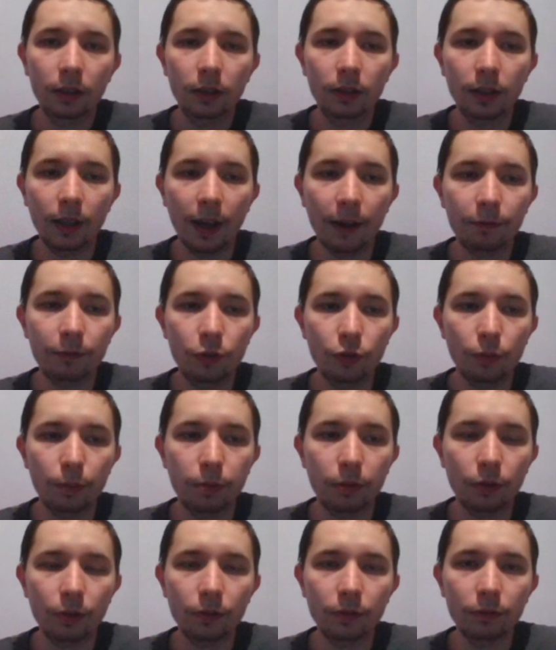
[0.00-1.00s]
the f2
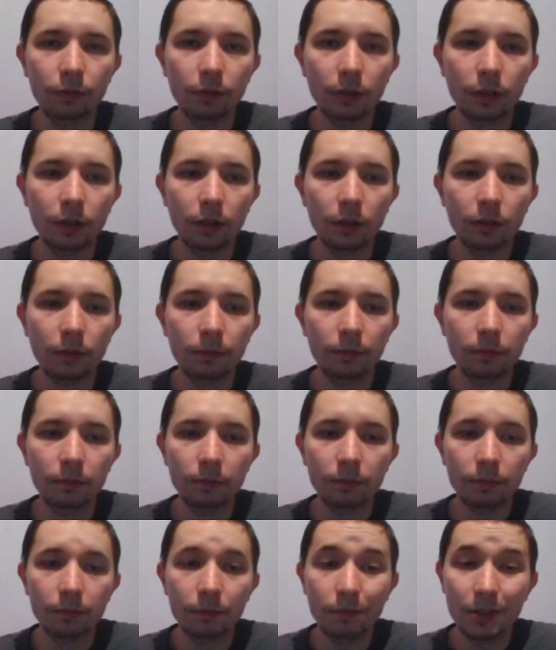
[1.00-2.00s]

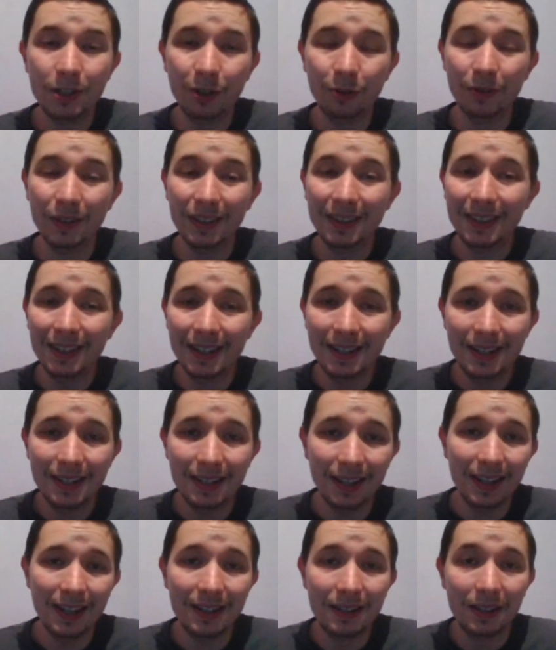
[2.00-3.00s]
pawn. So
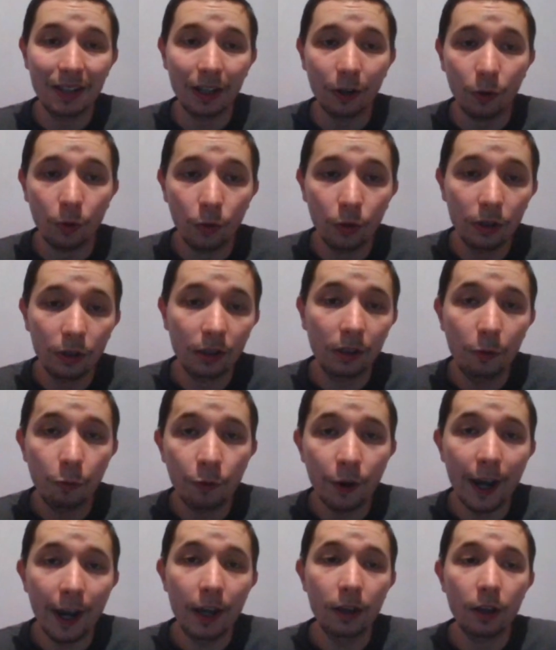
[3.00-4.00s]
this is the only
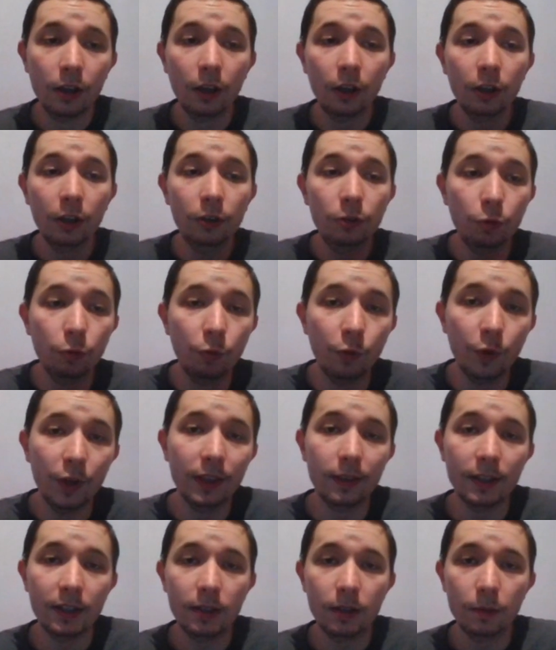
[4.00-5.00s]
way to
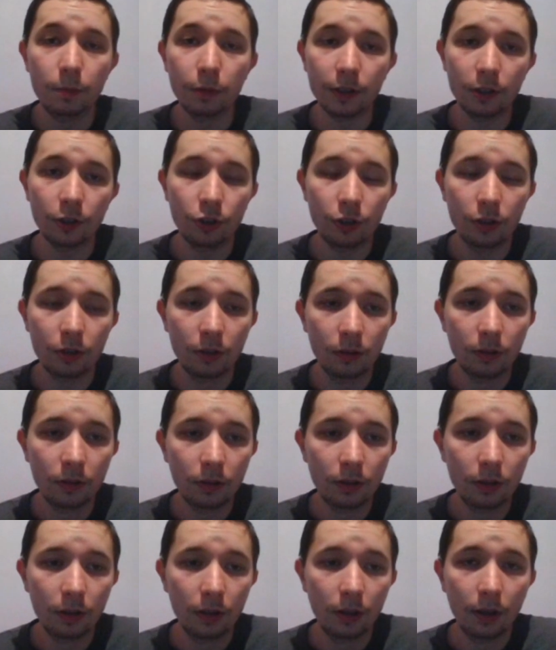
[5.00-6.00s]
win this position.
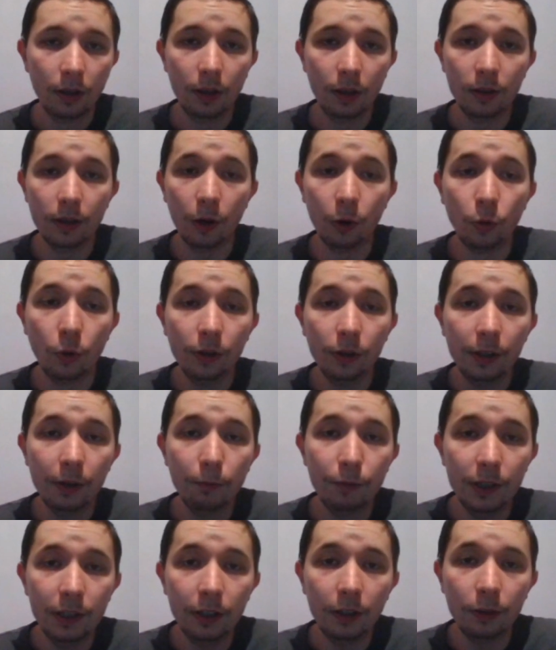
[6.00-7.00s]
The only
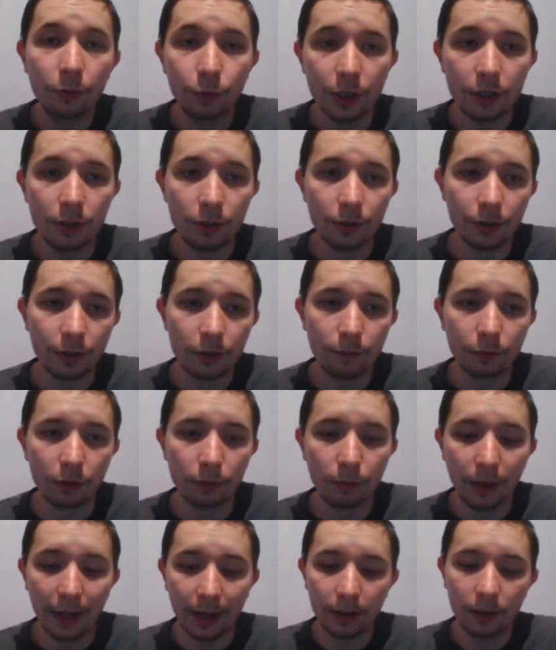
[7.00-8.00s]
winning resource
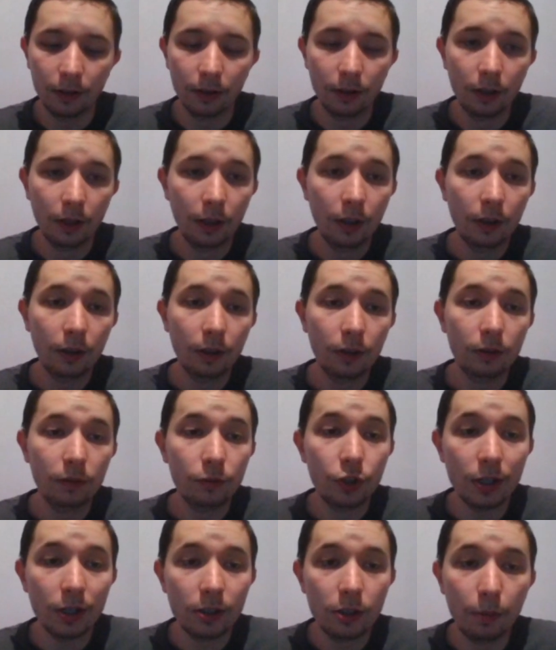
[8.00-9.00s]
for black,
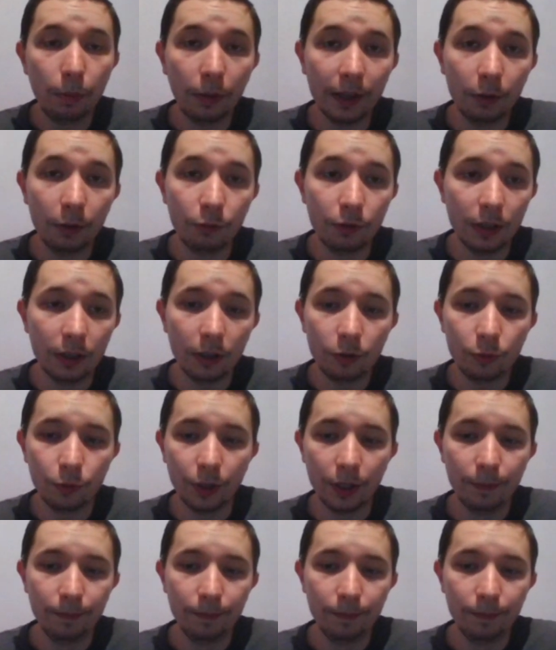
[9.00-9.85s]
just to play queen d3.